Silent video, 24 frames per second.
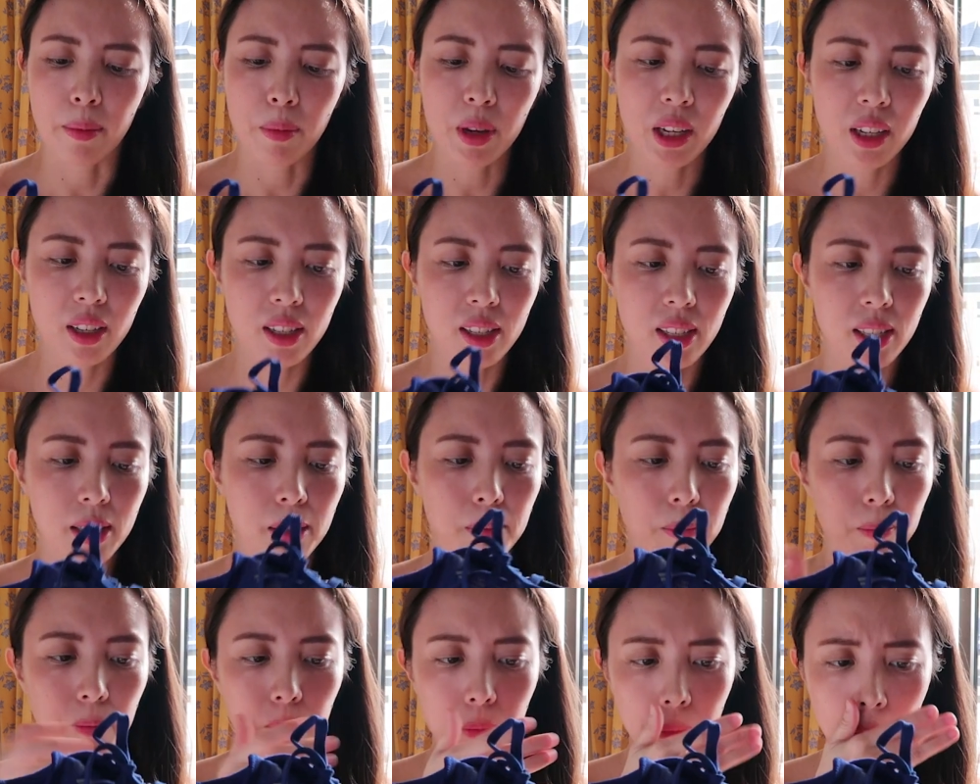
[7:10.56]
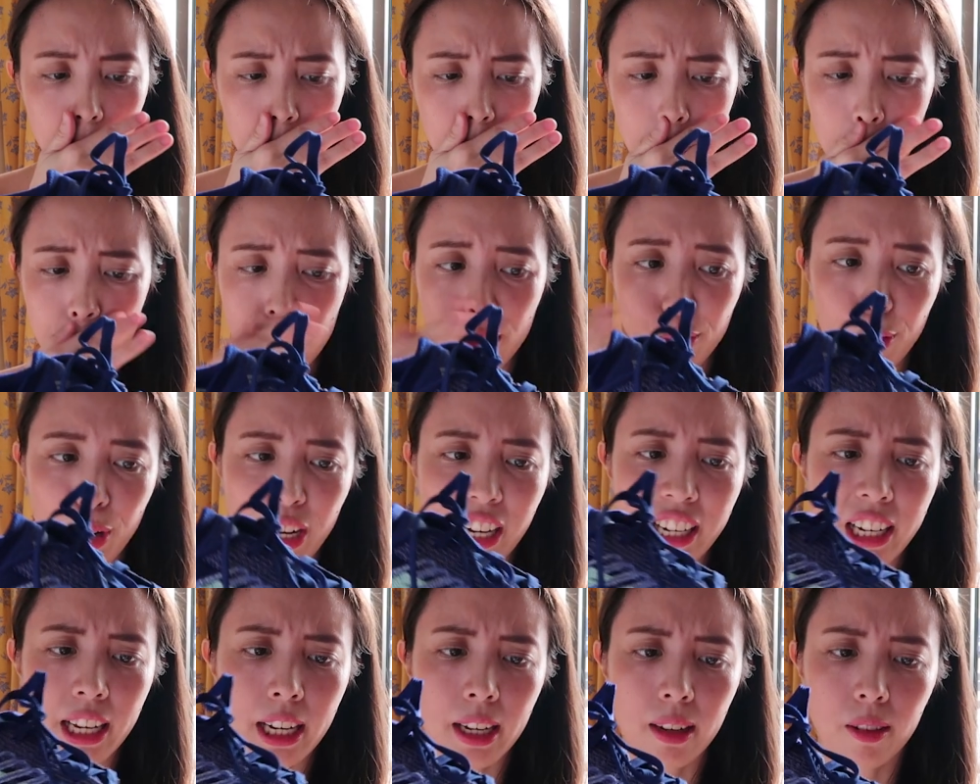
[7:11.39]
because it doesn't
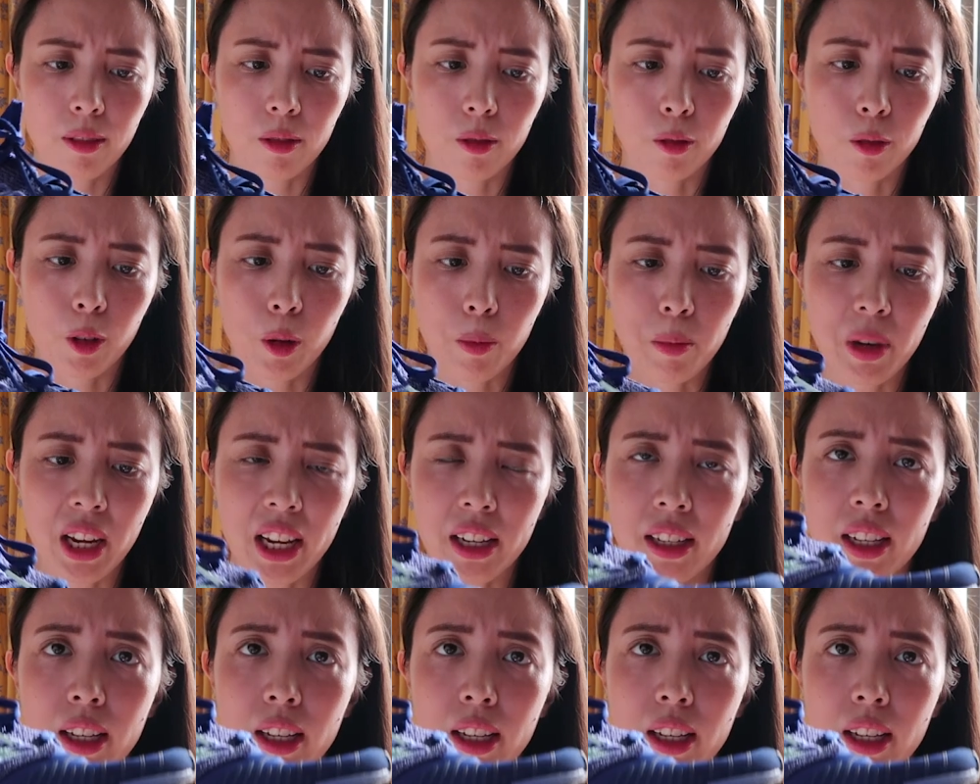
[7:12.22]
really, for me,